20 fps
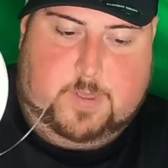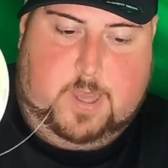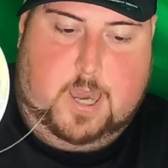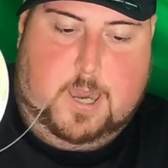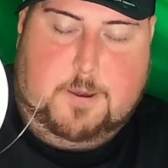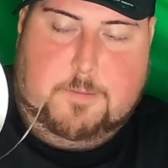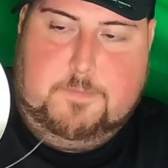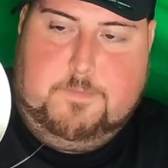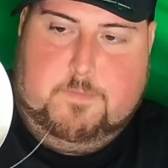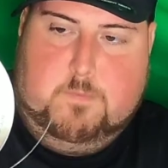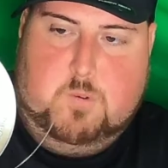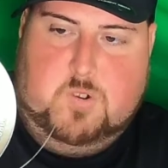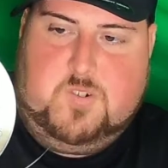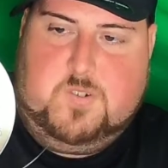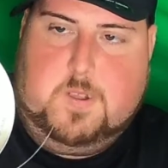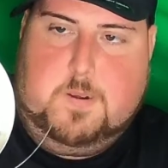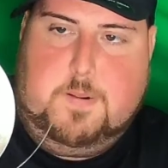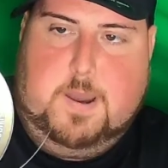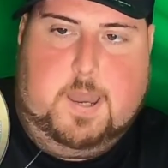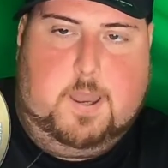okay,
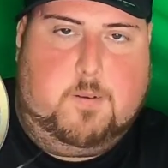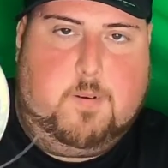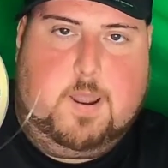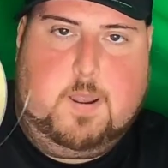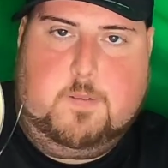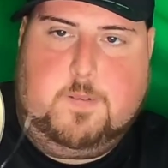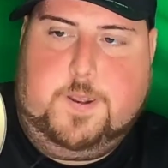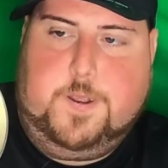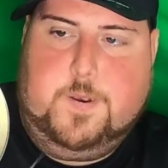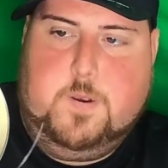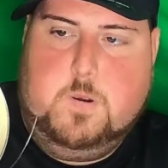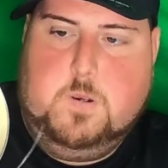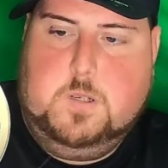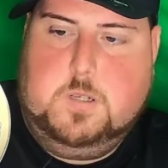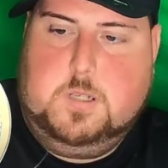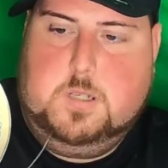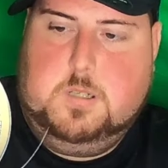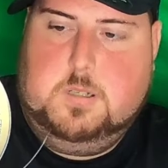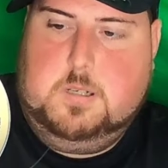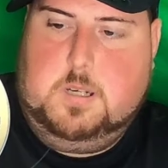which they make great
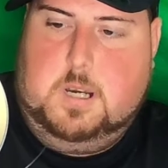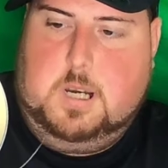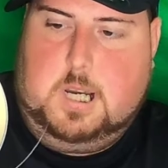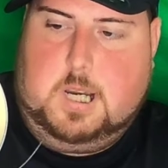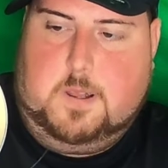leaders.